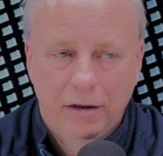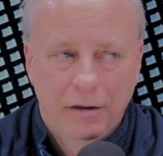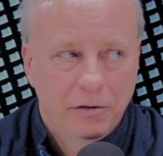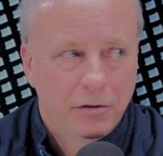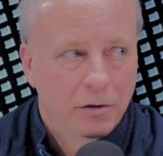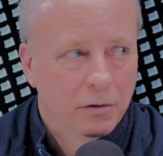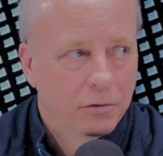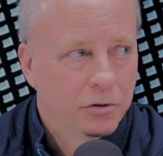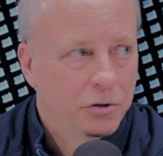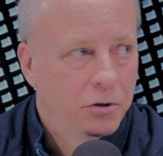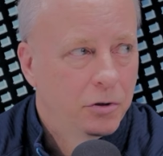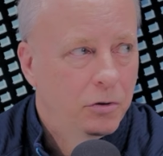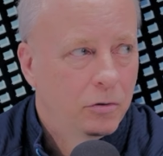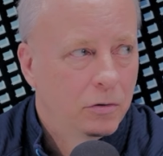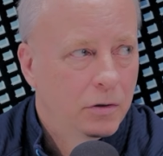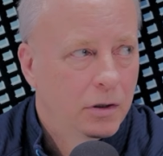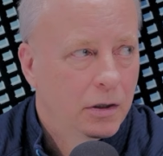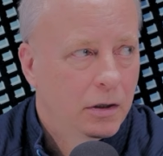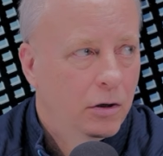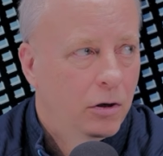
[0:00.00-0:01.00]
So
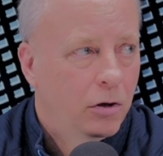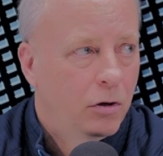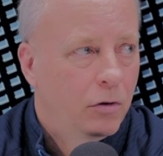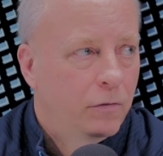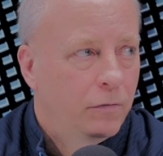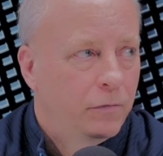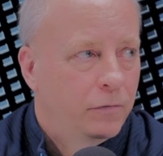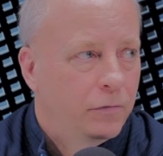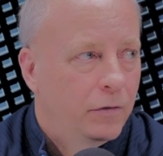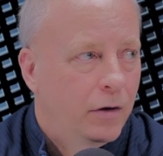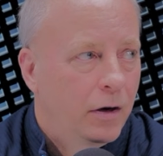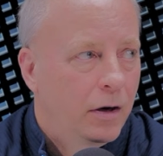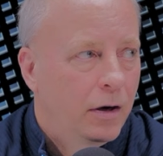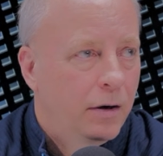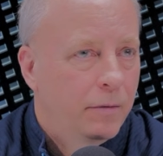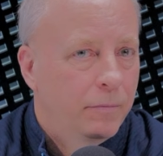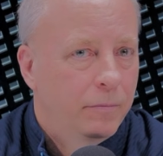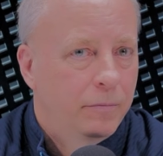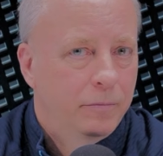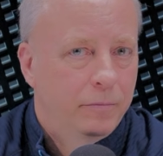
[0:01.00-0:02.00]
JOAL can go
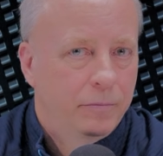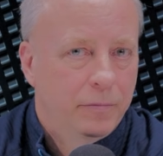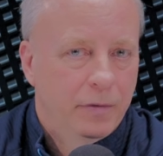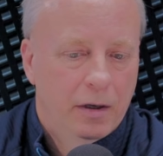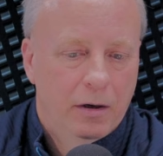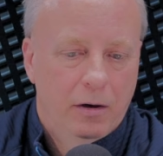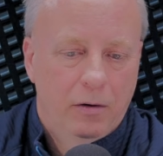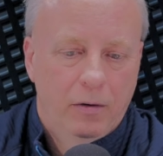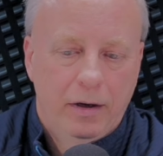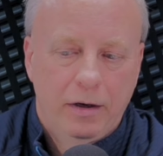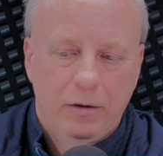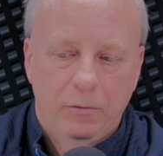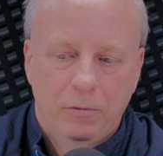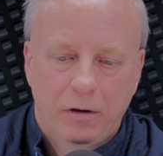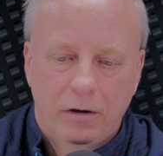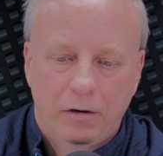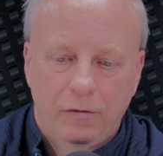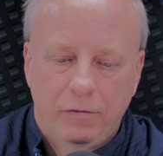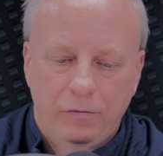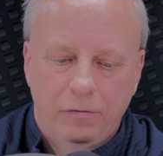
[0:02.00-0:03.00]
from,
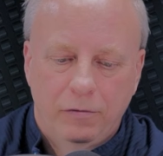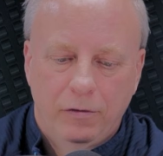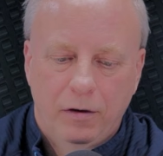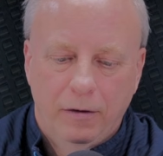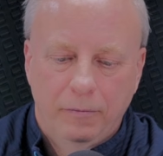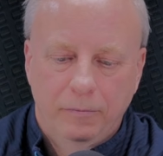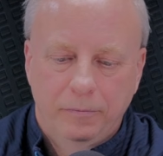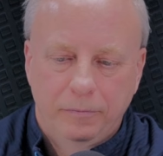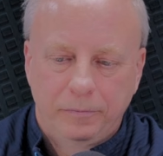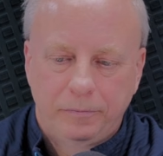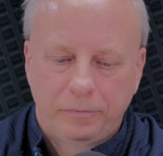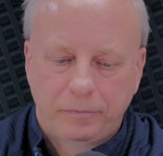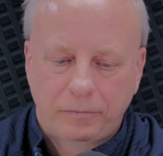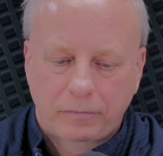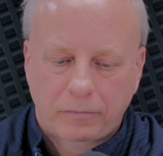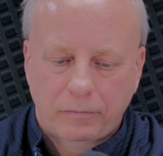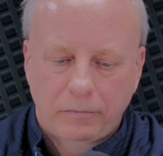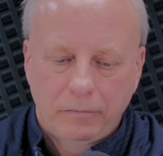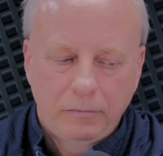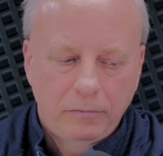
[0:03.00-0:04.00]
anywhere from
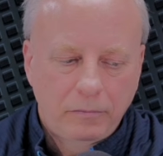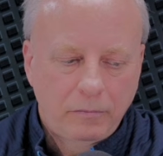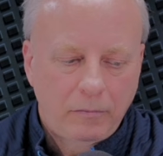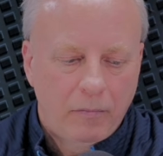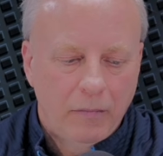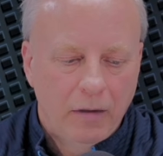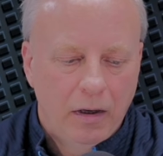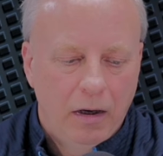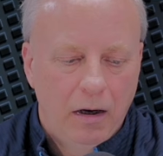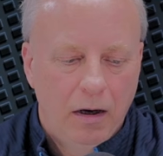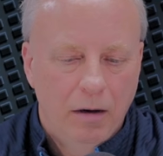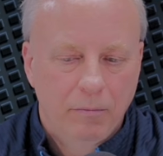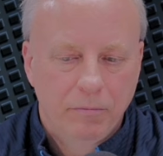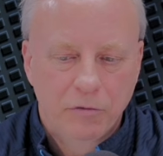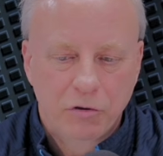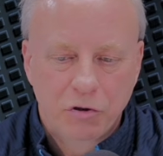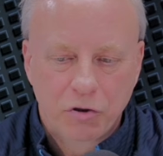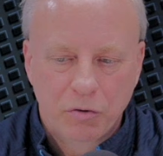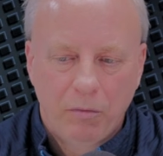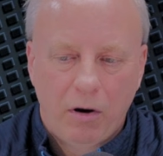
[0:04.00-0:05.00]

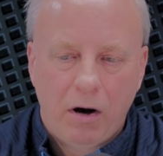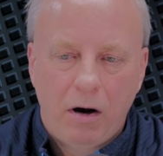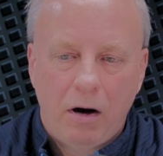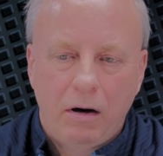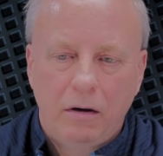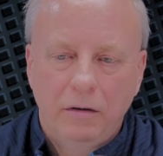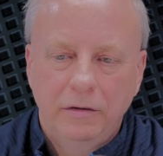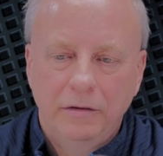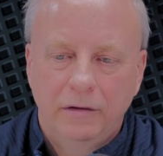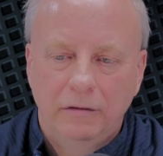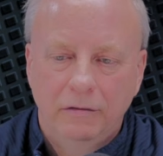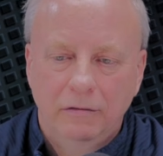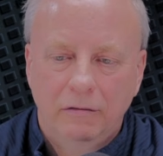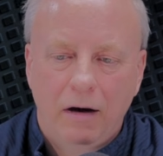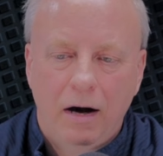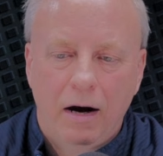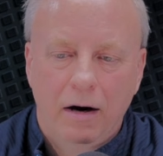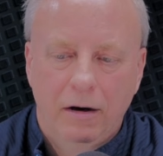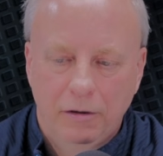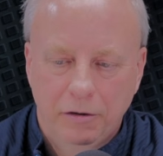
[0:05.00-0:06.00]
small to
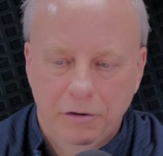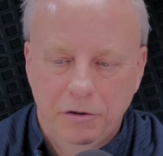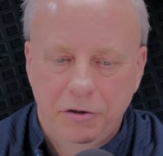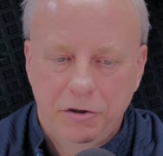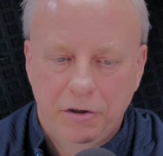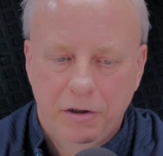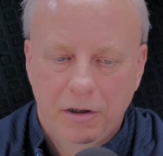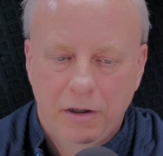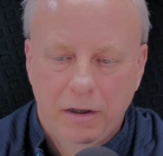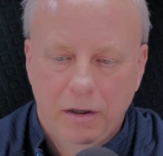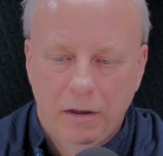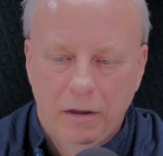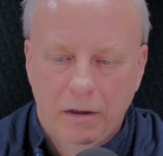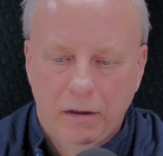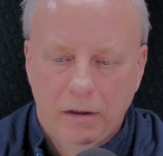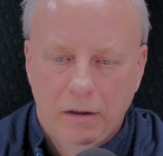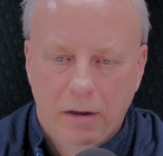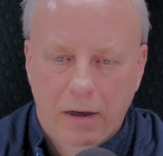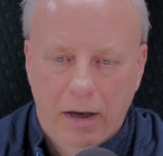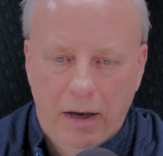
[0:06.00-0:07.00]
large
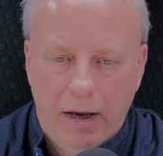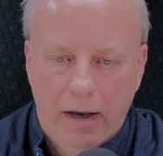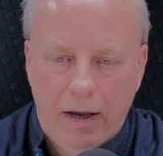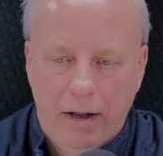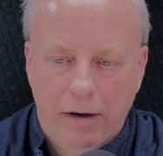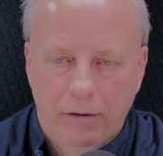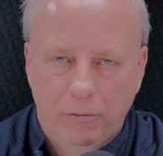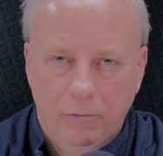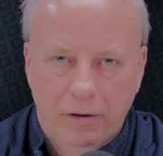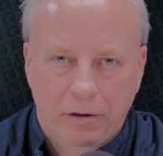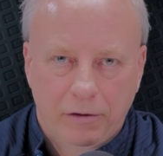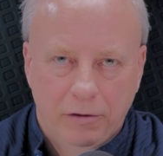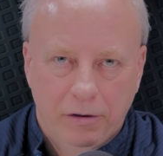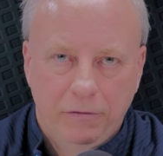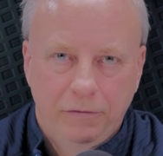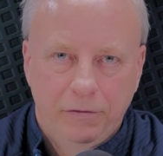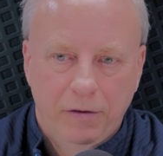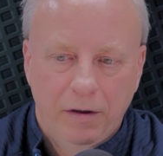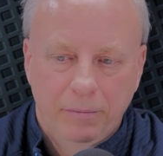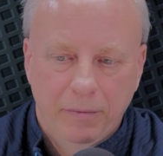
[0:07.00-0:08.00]
and with
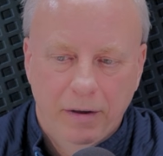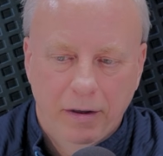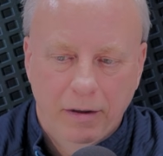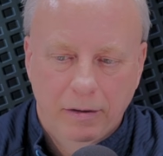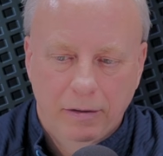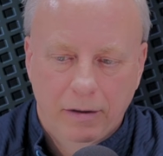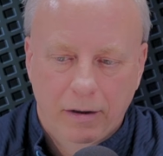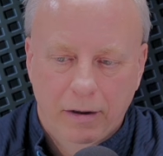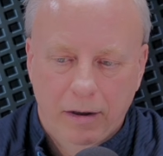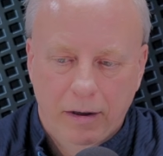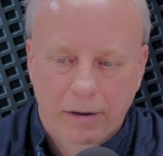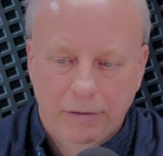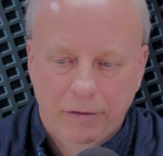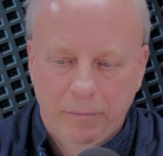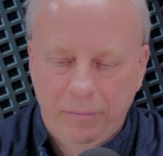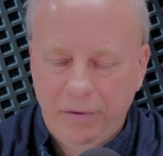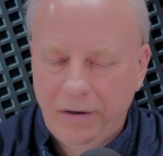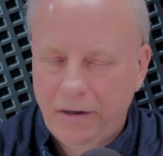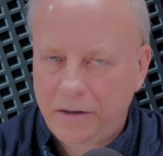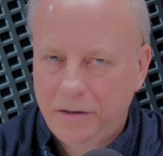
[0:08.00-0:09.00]
good fitment.
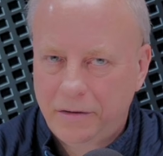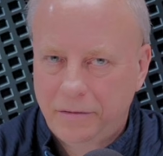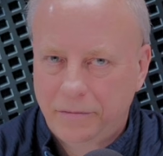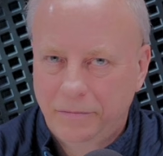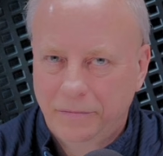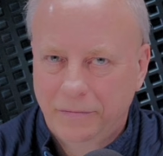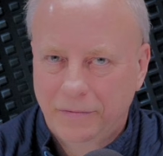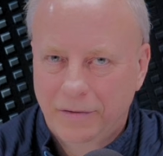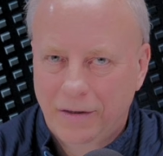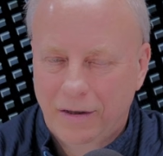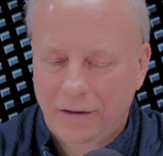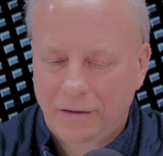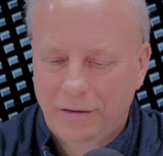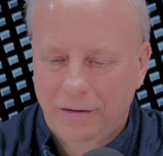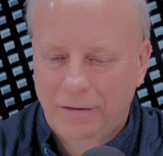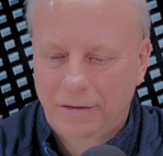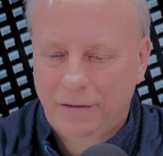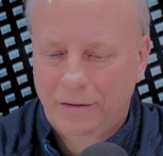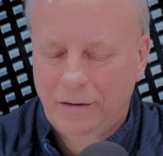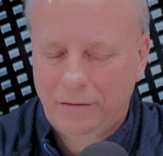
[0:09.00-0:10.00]
The biggest,
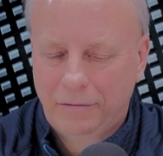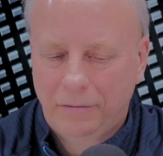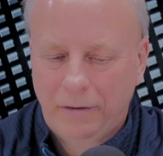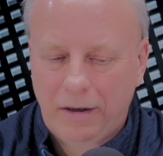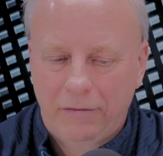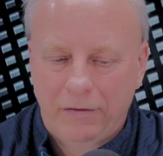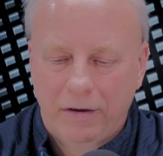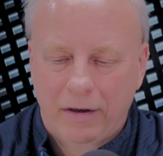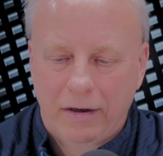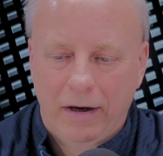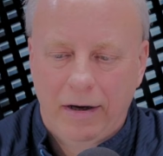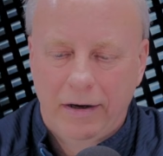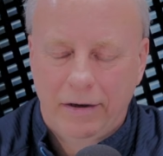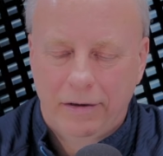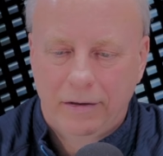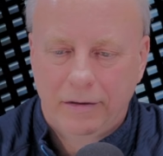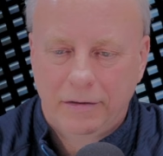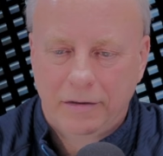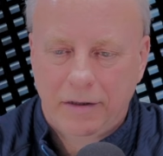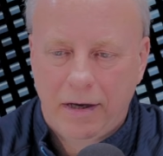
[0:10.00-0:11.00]
we have a guy
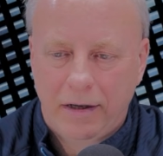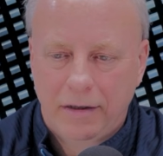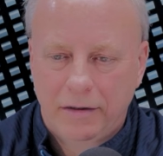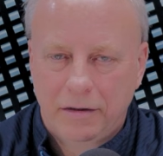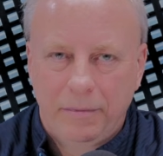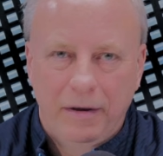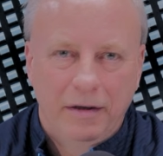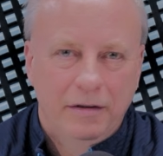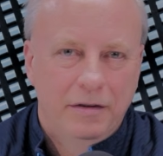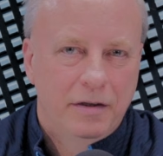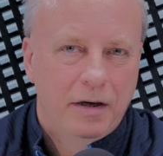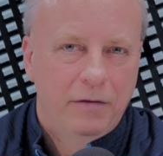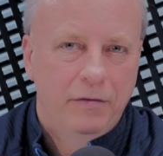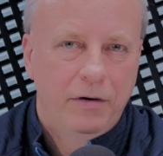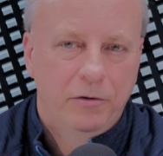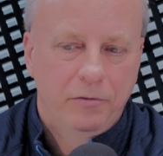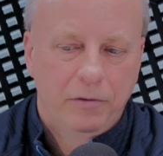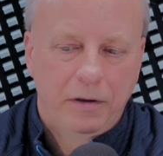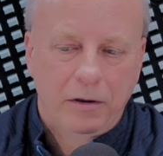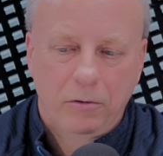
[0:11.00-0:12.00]
here, his head is about
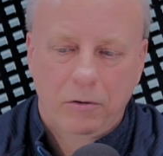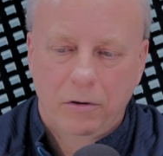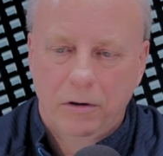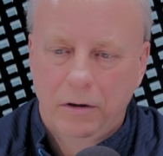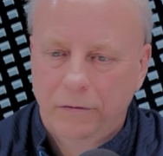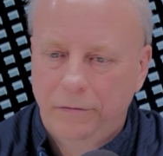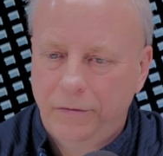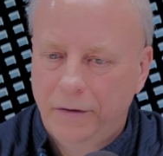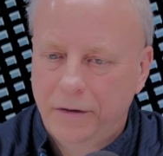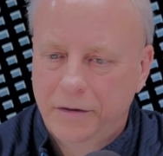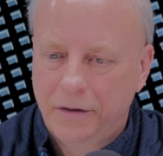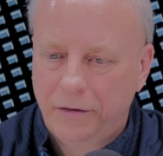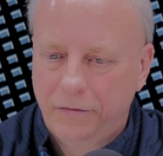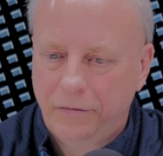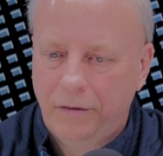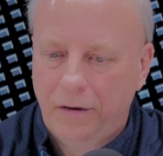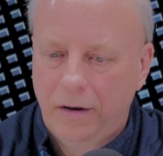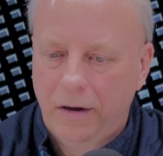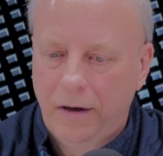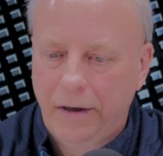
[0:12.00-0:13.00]
7 3/4, fits it
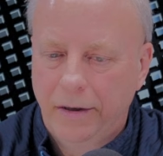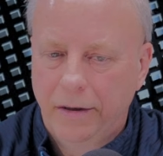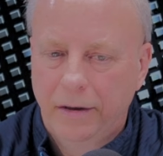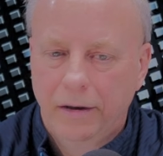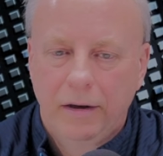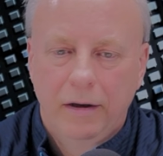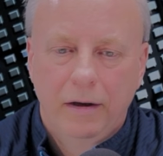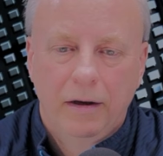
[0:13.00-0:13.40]
fine.